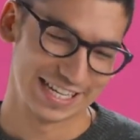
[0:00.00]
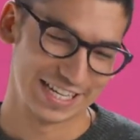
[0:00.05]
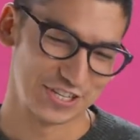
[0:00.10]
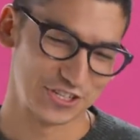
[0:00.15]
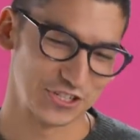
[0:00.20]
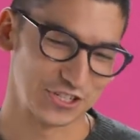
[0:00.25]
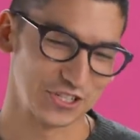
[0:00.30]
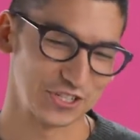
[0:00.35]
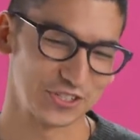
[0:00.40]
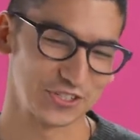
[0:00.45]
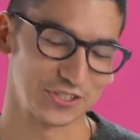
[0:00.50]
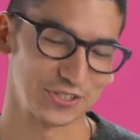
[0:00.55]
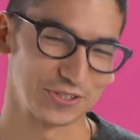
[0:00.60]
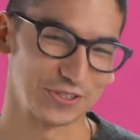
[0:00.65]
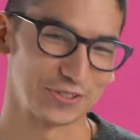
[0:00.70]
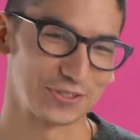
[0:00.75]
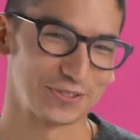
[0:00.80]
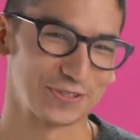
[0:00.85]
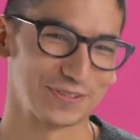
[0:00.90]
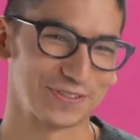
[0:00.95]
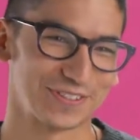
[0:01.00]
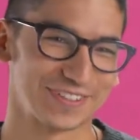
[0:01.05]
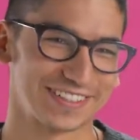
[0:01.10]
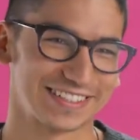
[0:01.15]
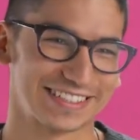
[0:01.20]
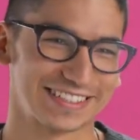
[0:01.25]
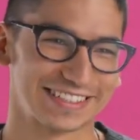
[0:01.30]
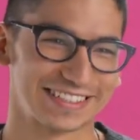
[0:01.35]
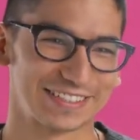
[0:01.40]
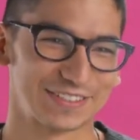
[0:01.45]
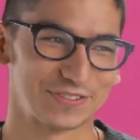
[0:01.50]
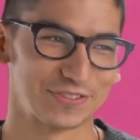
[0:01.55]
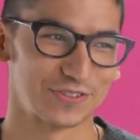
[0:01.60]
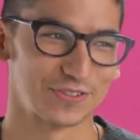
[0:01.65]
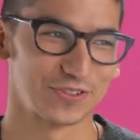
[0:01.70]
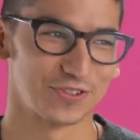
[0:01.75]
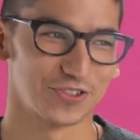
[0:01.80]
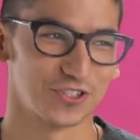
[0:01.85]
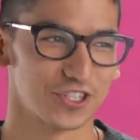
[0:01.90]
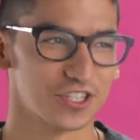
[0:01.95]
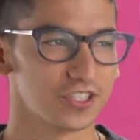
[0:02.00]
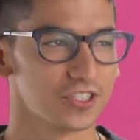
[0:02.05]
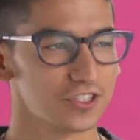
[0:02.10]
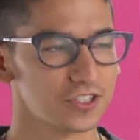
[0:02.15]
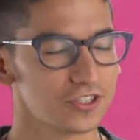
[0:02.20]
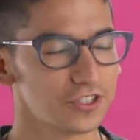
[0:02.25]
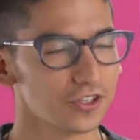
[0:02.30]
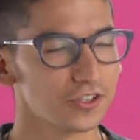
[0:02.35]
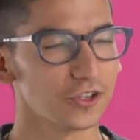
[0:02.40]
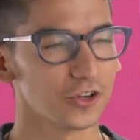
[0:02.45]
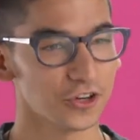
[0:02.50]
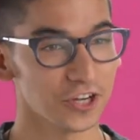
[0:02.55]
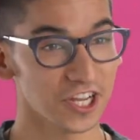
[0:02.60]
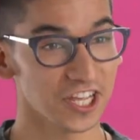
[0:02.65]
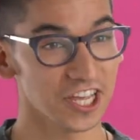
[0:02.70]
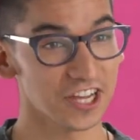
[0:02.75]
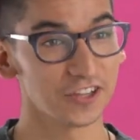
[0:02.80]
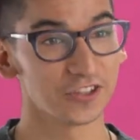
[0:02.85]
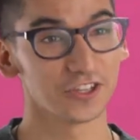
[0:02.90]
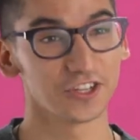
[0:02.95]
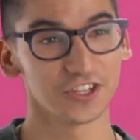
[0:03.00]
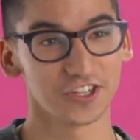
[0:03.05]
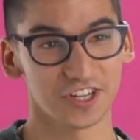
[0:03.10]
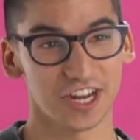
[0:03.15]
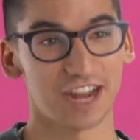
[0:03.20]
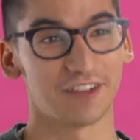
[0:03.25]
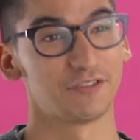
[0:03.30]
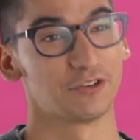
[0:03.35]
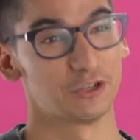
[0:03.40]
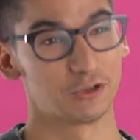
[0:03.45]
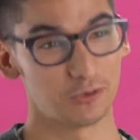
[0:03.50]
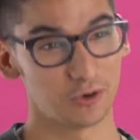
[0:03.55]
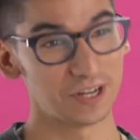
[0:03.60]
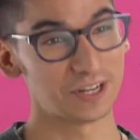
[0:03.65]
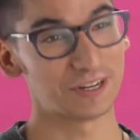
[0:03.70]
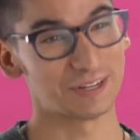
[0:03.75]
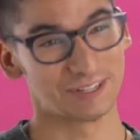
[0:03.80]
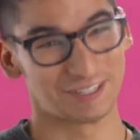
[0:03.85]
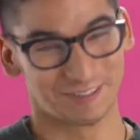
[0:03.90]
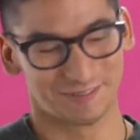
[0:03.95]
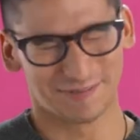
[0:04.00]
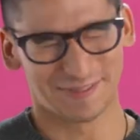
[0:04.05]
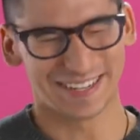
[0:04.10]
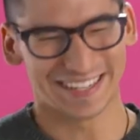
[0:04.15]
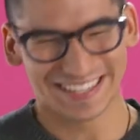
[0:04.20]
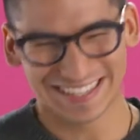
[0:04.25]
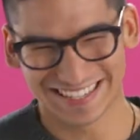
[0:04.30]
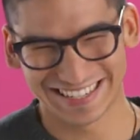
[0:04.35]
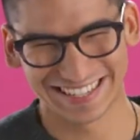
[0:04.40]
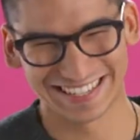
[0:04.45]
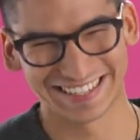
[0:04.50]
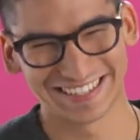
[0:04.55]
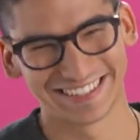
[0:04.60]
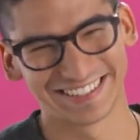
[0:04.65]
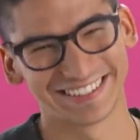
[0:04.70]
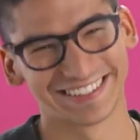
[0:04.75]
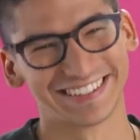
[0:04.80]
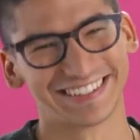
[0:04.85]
she's still learning English after 20 years of being here,